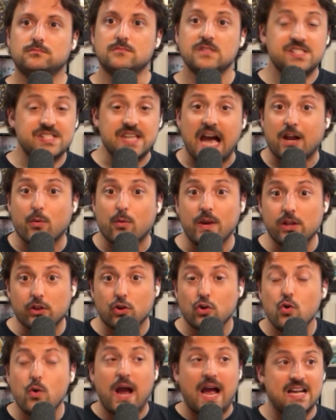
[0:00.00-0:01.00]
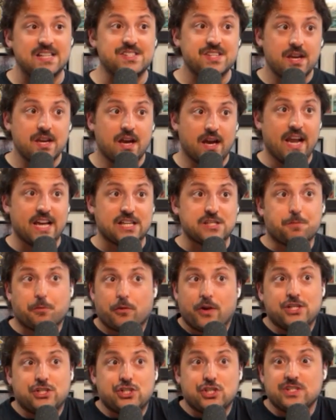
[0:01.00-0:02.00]
Zach Wheeler, who has an
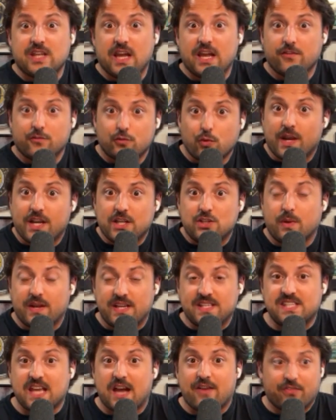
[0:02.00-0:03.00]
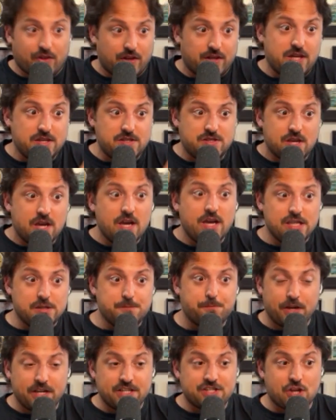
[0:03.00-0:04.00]
expiration date of 2027. He's
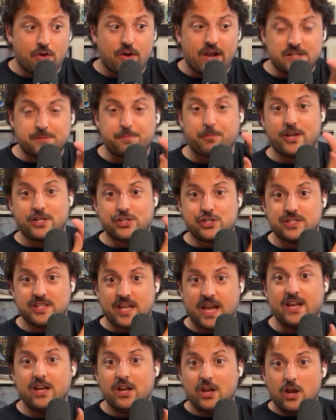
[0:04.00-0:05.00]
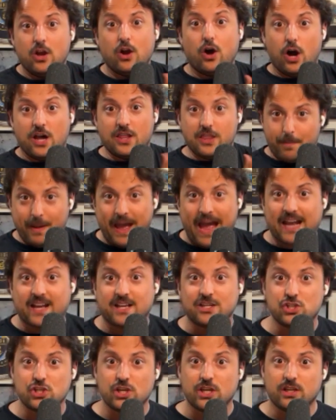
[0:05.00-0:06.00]
put his own expiration date on the
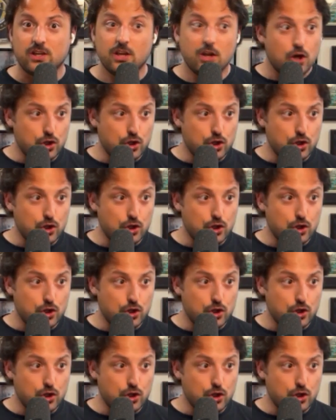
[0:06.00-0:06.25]
packaging.